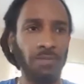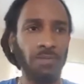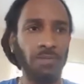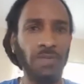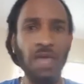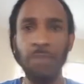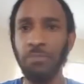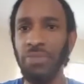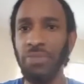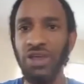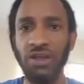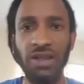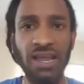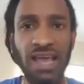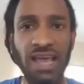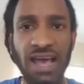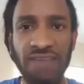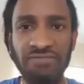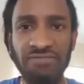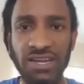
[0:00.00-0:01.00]
They barely
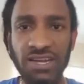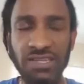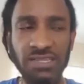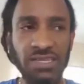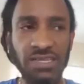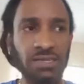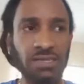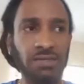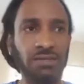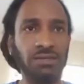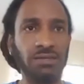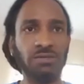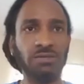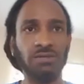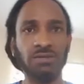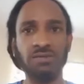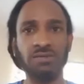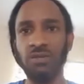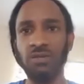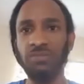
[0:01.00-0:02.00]
have anything.
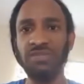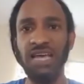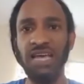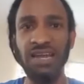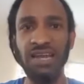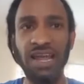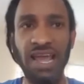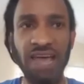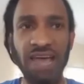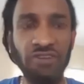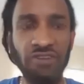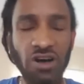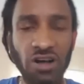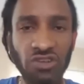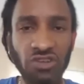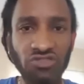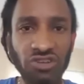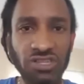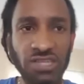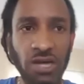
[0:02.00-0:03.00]
Sometimes they have
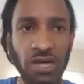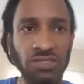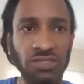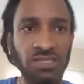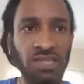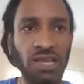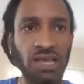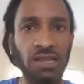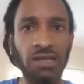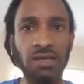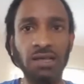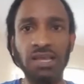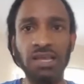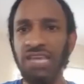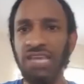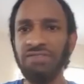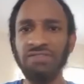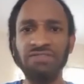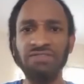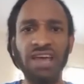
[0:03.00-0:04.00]
$100,000,
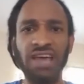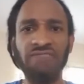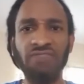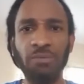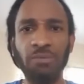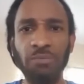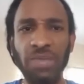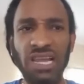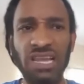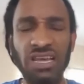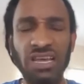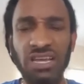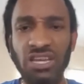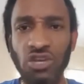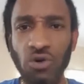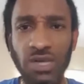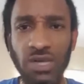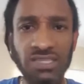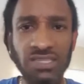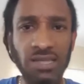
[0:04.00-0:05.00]
even if they have $1
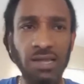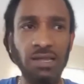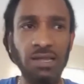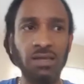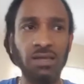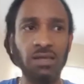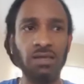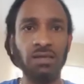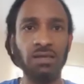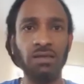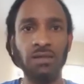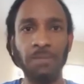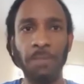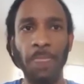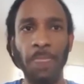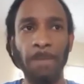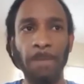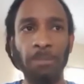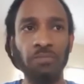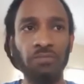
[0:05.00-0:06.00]
million.
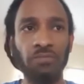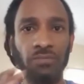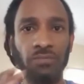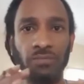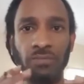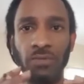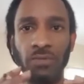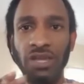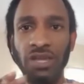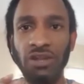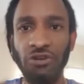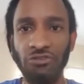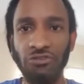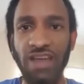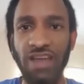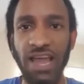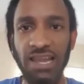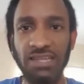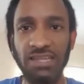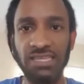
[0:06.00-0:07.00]
In the
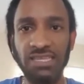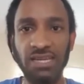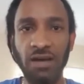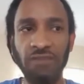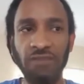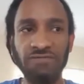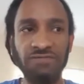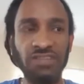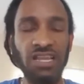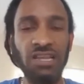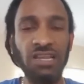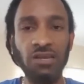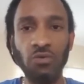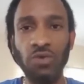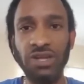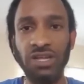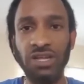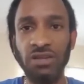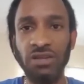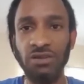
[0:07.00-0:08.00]
reality of dealing
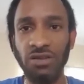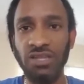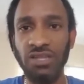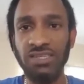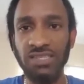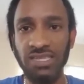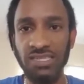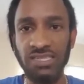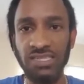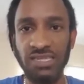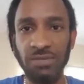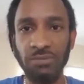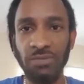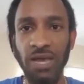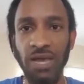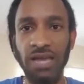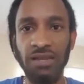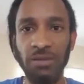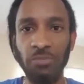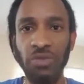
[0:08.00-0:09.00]
with the system
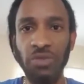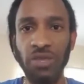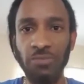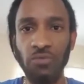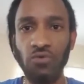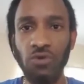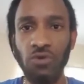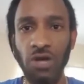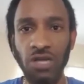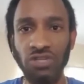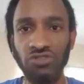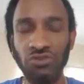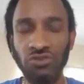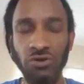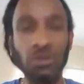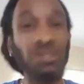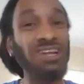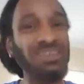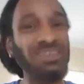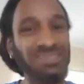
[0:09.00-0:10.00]
and the people who
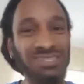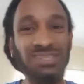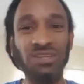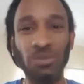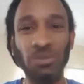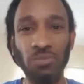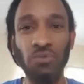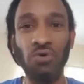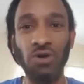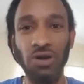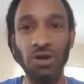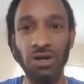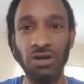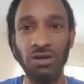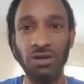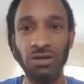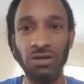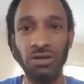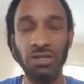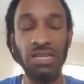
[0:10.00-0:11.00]
control, they're still poor.
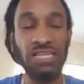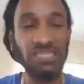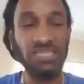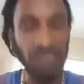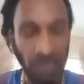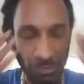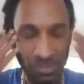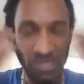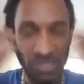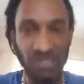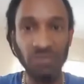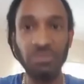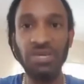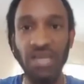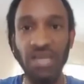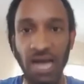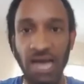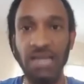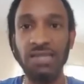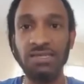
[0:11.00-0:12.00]
Let me just
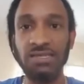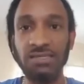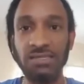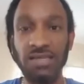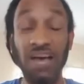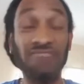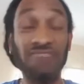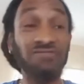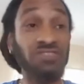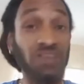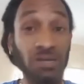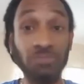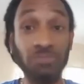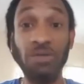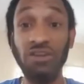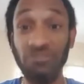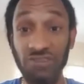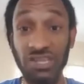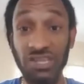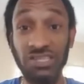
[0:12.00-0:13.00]
be honest. I've done
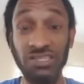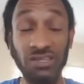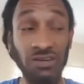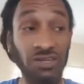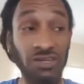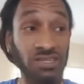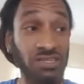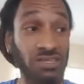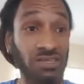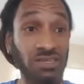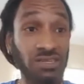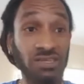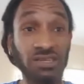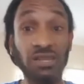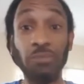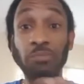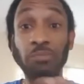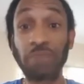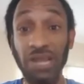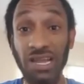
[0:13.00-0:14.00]
my research.
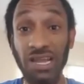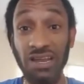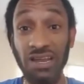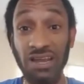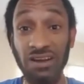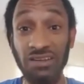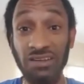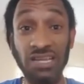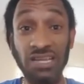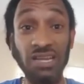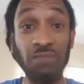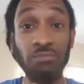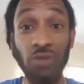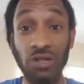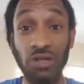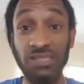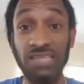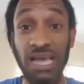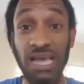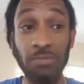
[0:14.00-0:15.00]
The billionaires and the
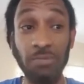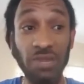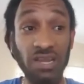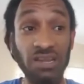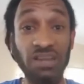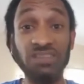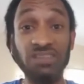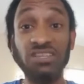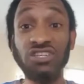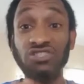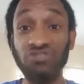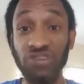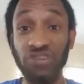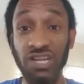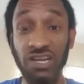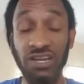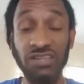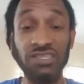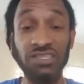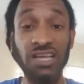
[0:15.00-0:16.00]
multi-millionaires and
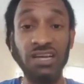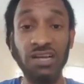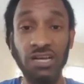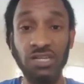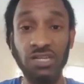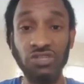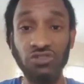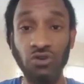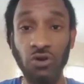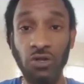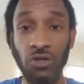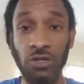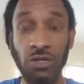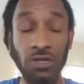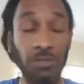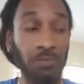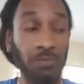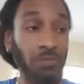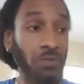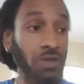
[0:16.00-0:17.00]
trillionaires that control,
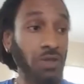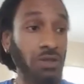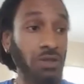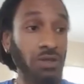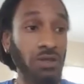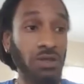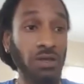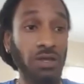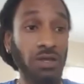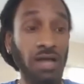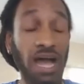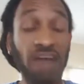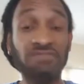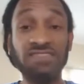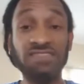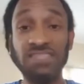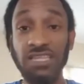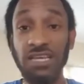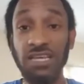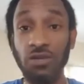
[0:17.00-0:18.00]
I've
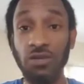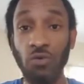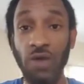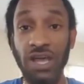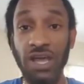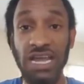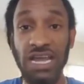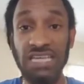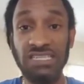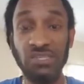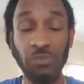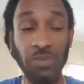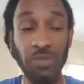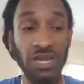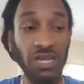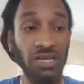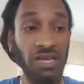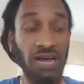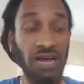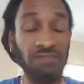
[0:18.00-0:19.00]
seen the way they
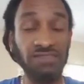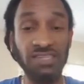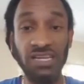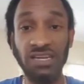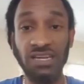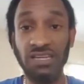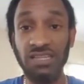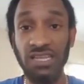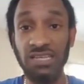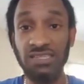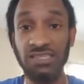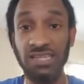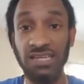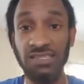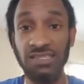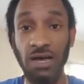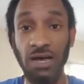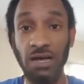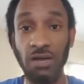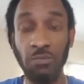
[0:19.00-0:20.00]
speak. I've seen the things they
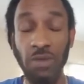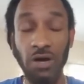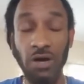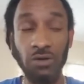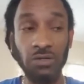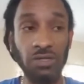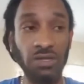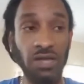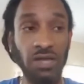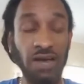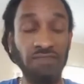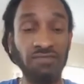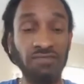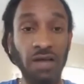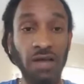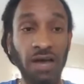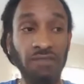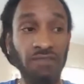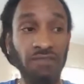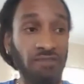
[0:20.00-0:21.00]
talk about.
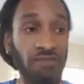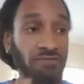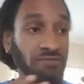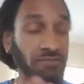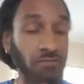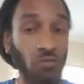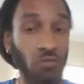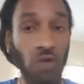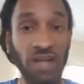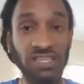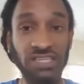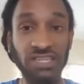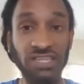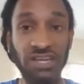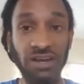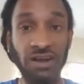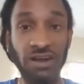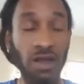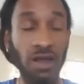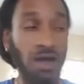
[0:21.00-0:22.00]
I've watched
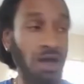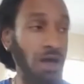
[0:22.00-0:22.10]
their